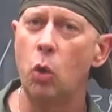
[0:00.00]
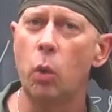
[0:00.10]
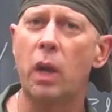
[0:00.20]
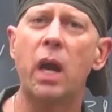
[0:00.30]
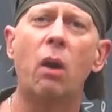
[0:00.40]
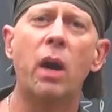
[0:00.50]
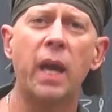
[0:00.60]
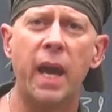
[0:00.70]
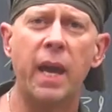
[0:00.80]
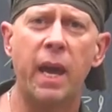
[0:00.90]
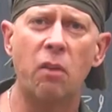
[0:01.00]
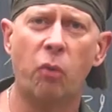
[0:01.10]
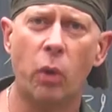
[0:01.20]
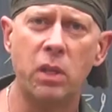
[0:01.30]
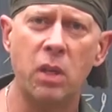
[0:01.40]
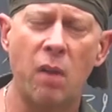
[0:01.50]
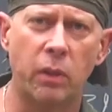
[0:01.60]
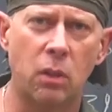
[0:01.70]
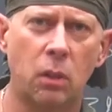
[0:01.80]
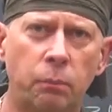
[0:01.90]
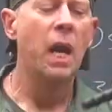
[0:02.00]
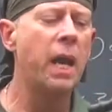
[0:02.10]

who were carrying AK-47s.